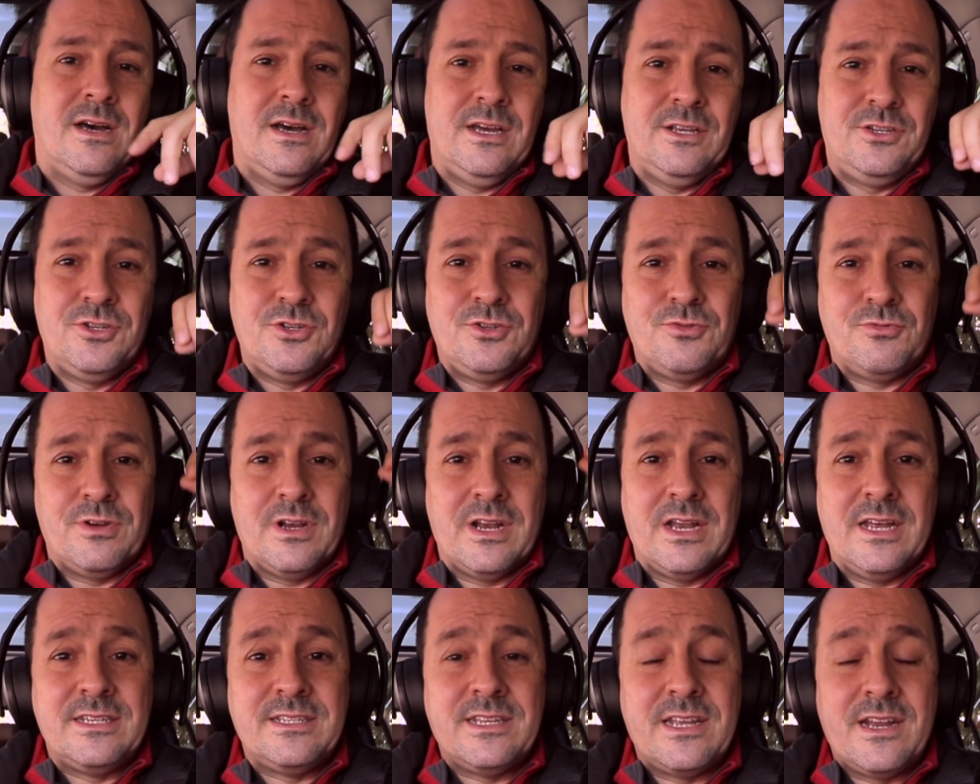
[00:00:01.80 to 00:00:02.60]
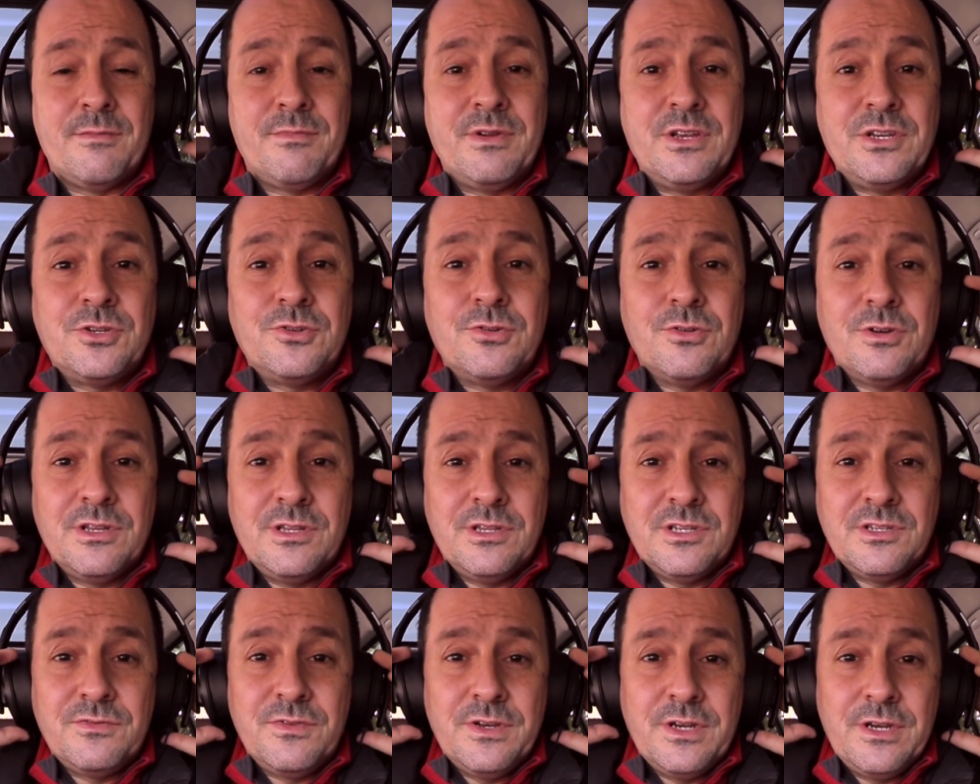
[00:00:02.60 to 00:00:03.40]
I just realized that I've been
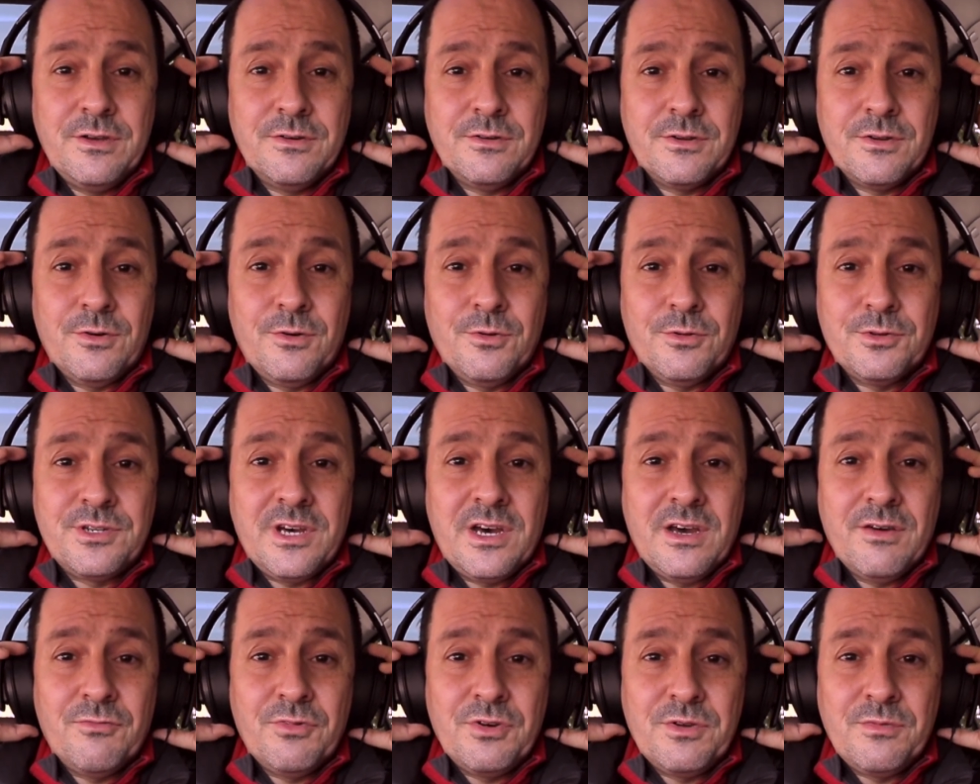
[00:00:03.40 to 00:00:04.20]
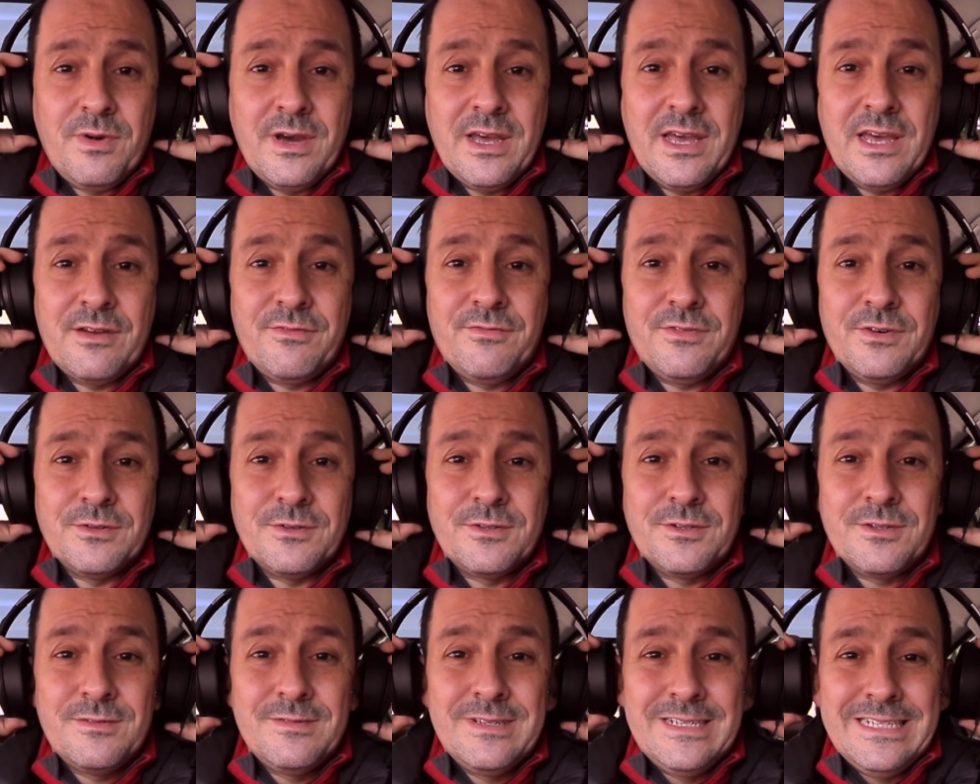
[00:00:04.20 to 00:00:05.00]
shooting this video the whole time with my
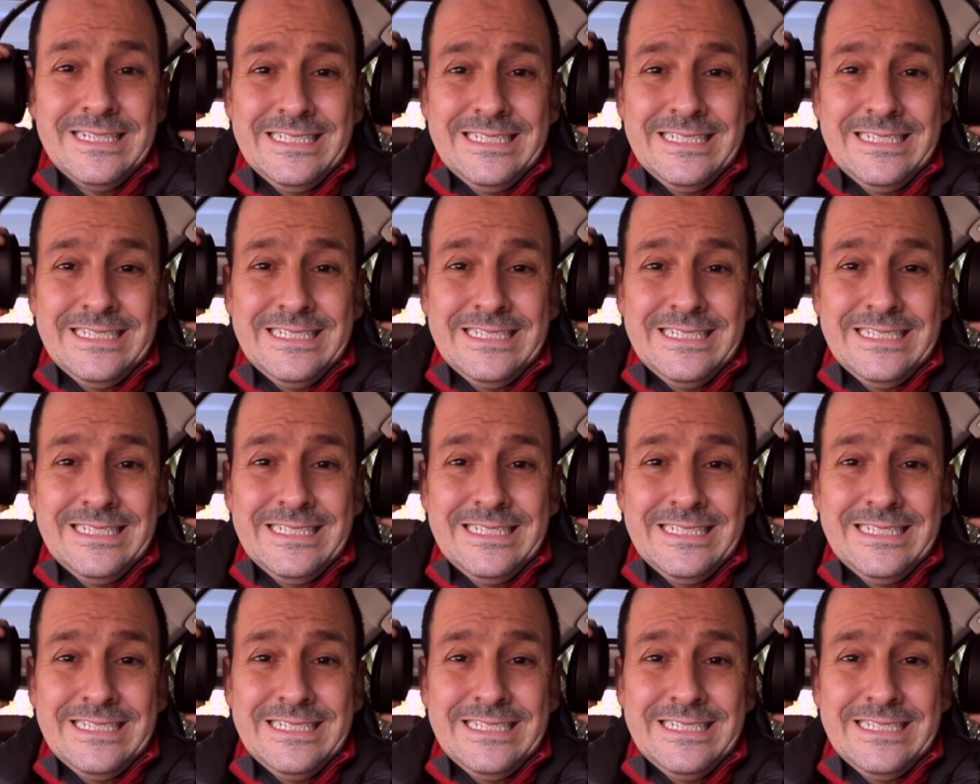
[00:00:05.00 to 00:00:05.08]
headphones.